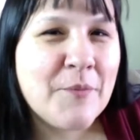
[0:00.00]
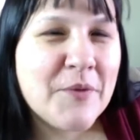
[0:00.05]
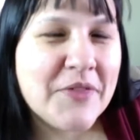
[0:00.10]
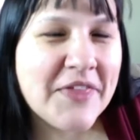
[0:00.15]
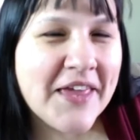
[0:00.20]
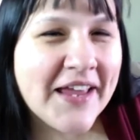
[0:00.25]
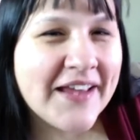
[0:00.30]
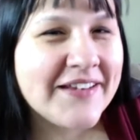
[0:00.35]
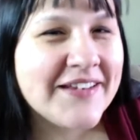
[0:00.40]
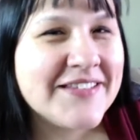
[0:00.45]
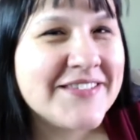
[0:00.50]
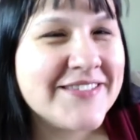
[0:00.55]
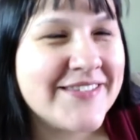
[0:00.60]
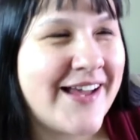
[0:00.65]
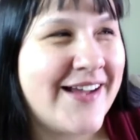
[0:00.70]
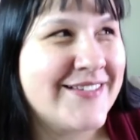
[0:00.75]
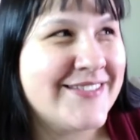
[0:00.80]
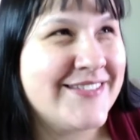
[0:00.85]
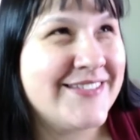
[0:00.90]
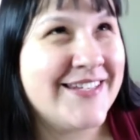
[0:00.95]
with hand knit
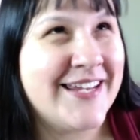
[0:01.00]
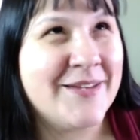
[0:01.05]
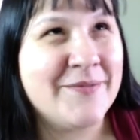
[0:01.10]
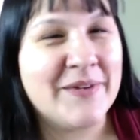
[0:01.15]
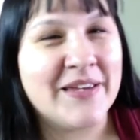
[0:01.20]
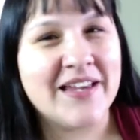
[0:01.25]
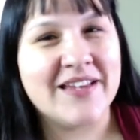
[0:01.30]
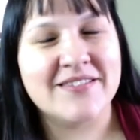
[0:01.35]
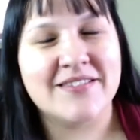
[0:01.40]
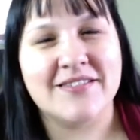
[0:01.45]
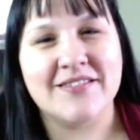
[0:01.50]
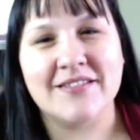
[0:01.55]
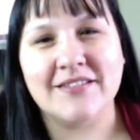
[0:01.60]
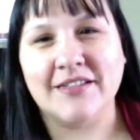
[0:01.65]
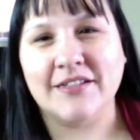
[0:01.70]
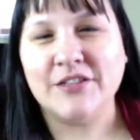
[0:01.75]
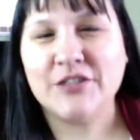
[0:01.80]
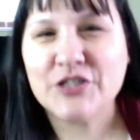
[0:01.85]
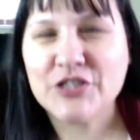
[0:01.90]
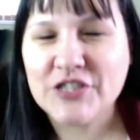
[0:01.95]
socks today because it's a
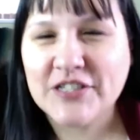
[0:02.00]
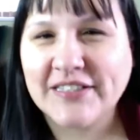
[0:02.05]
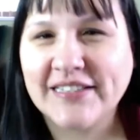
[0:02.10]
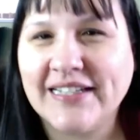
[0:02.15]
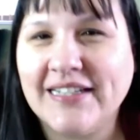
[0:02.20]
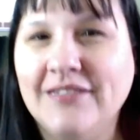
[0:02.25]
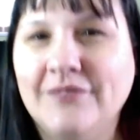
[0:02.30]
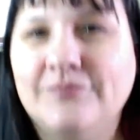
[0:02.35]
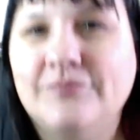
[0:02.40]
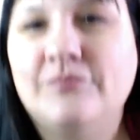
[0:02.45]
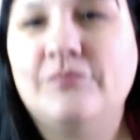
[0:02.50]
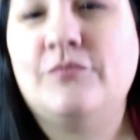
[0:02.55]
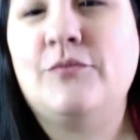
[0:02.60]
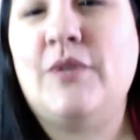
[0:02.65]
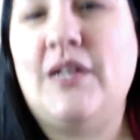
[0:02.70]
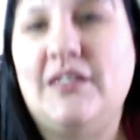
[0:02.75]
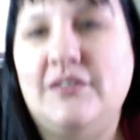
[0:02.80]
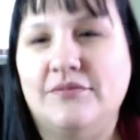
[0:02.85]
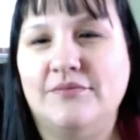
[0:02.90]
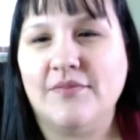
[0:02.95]
little chilly.
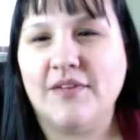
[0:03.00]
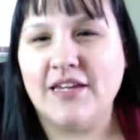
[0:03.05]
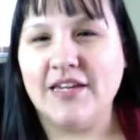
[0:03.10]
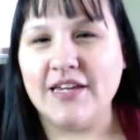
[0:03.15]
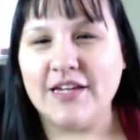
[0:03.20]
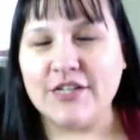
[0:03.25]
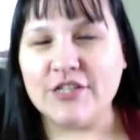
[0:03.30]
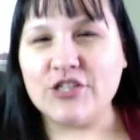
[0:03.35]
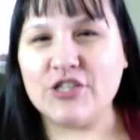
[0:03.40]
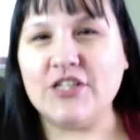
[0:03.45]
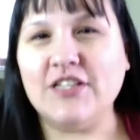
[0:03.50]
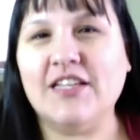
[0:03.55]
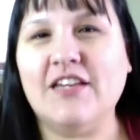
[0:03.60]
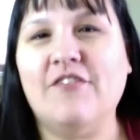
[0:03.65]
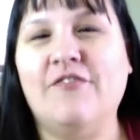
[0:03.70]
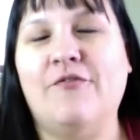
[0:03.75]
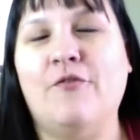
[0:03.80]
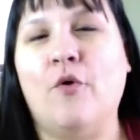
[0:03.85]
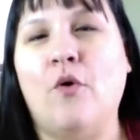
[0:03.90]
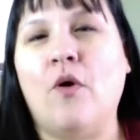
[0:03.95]
Well, chilly
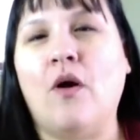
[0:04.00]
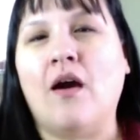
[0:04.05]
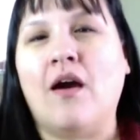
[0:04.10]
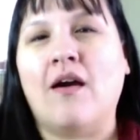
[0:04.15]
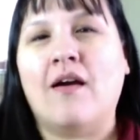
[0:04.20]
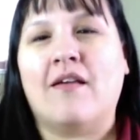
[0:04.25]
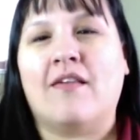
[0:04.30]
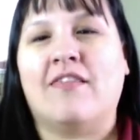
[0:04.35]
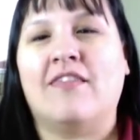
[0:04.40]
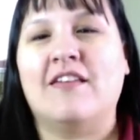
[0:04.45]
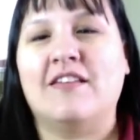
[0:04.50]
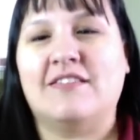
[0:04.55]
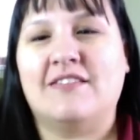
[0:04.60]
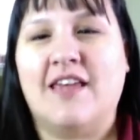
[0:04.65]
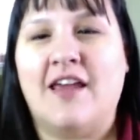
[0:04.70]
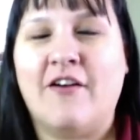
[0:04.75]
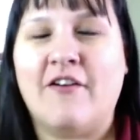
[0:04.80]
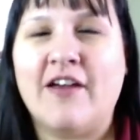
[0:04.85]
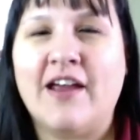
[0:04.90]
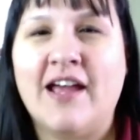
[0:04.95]
for this
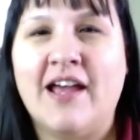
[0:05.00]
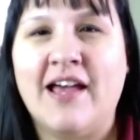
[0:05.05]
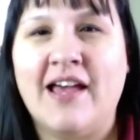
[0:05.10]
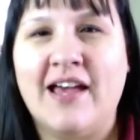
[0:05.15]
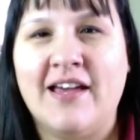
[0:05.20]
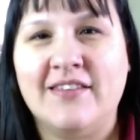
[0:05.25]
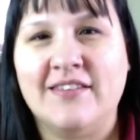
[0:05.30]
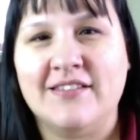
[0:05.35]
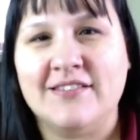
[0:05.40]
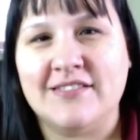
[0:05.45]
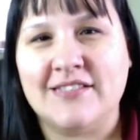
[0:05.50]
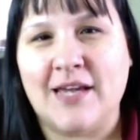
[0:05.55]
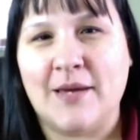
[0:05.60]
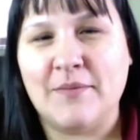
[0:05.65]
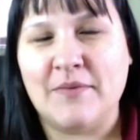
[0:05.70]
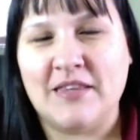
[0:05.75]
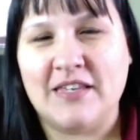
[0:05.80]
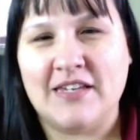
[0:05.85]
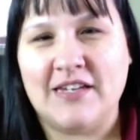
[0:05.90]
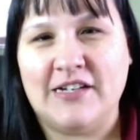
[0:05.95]
area at this time
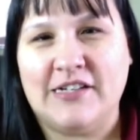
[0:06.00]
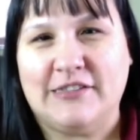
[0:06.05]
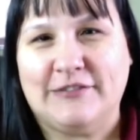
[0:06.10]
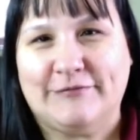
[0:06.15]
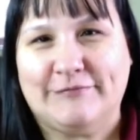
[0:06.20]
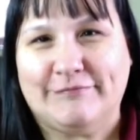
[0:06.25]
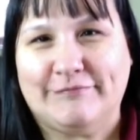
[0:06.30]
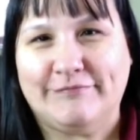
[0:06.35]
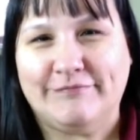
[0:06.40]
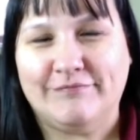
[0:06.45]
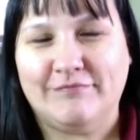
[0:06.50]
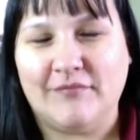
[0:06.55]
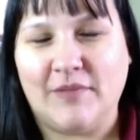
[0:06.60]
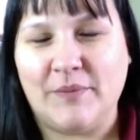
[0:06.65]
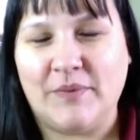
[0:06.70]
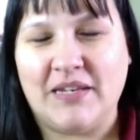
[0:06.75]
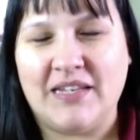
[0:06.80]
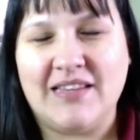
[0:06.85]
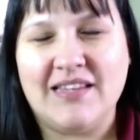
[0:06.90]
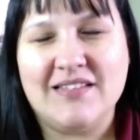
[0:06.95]
of the year. I
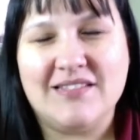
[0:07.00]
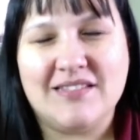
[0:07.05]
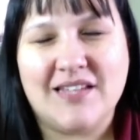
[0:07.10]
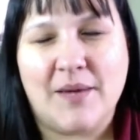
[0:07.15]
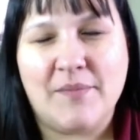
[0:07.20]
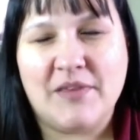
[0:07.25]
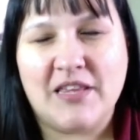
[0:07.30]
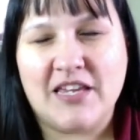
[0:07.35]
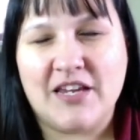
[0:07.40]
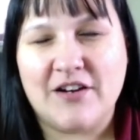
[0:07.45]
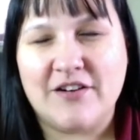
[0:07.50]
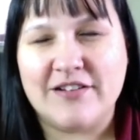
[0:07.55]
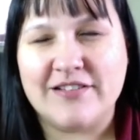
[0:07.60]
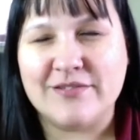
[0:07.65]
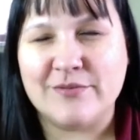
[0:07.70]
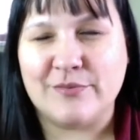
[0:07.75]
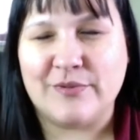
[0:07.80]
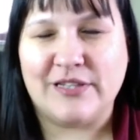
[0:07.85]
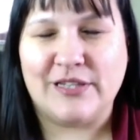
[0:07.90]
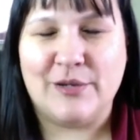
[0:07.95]
mean, this time of the year
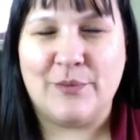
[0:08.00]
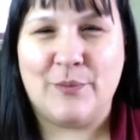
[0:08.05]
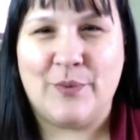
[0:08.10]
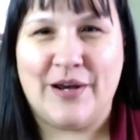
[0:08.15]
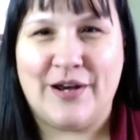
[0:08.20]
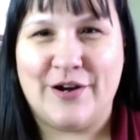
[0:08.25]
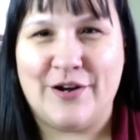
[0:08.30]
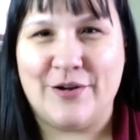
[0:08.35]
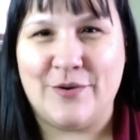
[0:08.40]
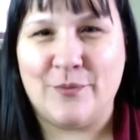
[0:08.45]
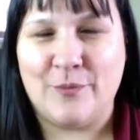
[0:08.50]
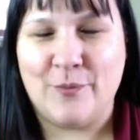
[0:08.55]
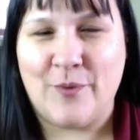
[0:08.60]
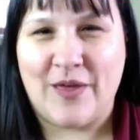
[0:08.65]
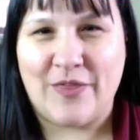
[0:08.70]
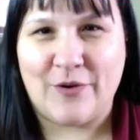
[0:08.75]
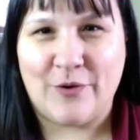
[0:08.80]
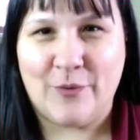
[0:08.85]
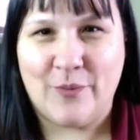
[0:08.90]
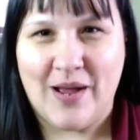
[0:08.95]
is really weird
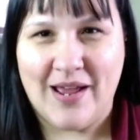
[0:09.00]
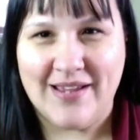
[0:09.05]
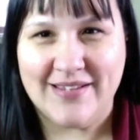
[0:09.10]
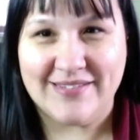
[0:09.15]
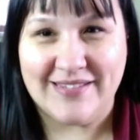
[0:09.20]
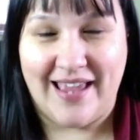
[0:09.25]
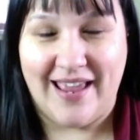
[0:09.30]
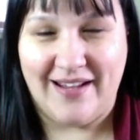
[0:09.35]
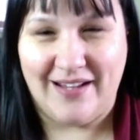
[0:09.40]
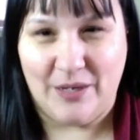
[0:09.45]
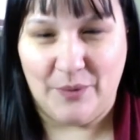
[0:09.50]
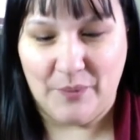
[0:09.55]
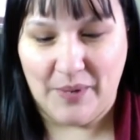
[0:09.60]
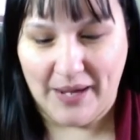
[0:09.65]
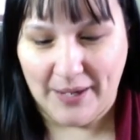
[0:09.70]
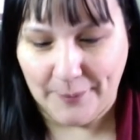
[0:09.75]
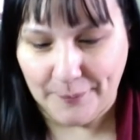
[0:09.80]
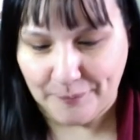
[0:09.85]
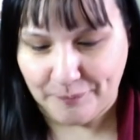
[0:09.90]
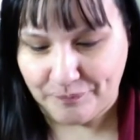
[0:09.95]
weather-wise
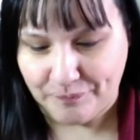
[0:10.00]
anyway.